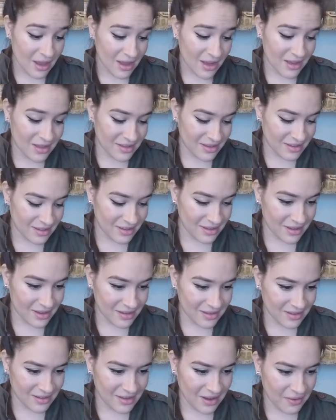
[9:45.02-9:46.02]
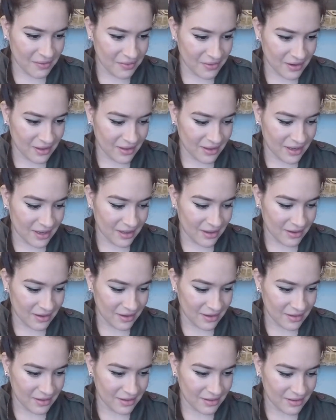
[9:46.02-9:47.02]
it's definitely
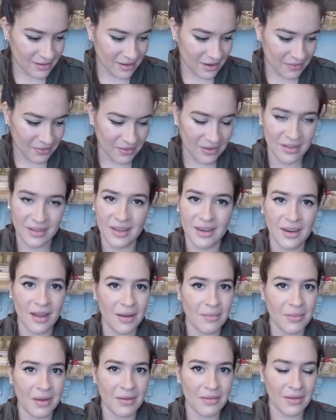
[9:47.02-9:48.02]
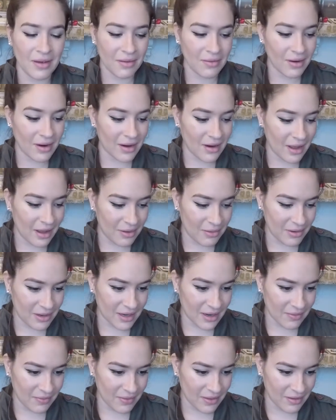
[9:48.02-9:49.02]
not my favorite. I
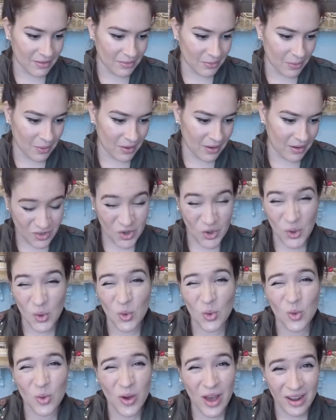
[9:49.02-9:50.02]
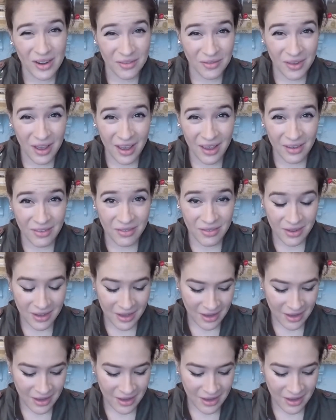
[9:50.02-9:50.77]
would give this one 2 out of 5.